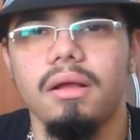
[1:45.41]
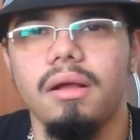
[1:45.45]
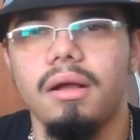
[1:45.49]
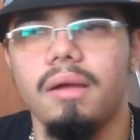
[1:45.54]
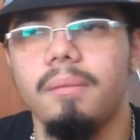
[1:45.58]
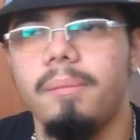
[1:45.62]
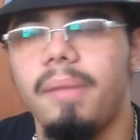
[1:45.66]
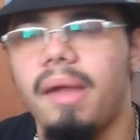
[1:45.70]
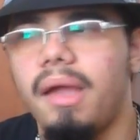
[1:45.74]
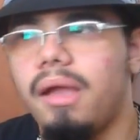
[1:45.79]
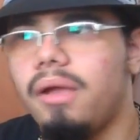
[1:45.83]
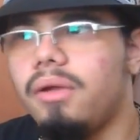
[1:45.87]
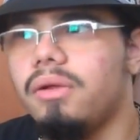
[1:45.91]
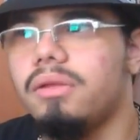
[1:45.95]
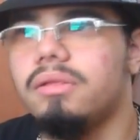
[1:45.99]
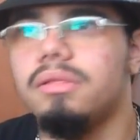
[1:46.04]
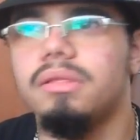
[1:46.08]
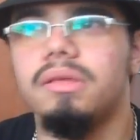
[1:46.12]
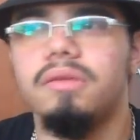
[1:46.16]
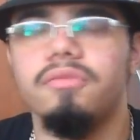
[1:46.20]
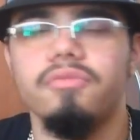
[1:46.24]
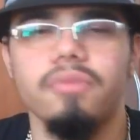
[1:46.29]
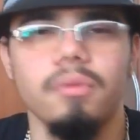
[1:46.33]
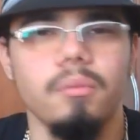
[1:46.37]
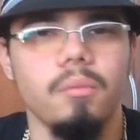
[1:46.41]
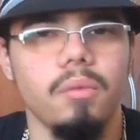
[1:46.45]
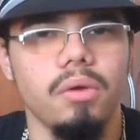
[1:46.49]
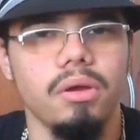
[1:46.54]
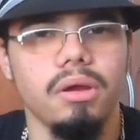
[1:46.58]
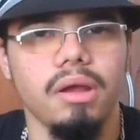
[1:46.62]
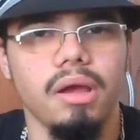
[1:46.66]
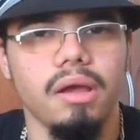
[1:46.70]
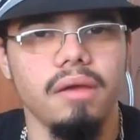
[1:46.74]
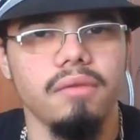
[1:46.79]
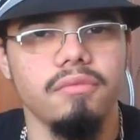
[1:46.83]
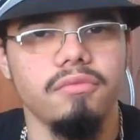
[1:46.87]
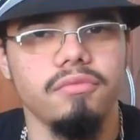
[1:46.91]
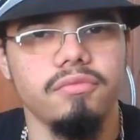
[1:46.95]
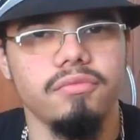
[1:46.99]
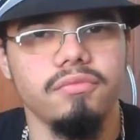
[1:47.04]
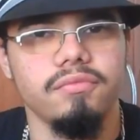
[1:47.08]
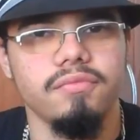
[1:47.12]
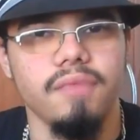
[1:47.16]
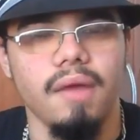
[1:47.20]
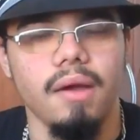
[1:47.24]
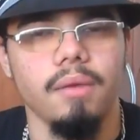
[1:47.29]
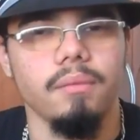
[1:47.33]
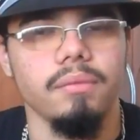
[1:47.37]
apparently from what I've
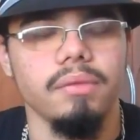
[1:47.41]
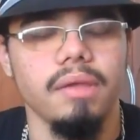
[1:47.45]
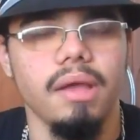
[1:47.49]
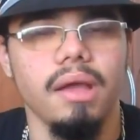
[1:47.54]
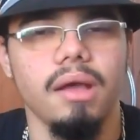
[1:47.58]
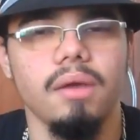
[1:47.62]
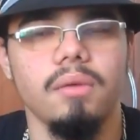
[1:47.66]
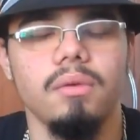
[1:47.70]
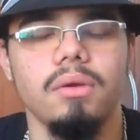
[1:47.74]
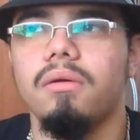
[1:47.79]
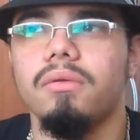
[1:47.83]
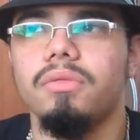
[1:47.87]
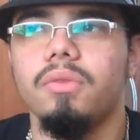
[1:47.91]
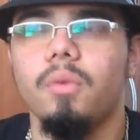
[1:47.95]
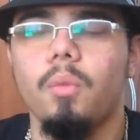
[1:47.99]
found out,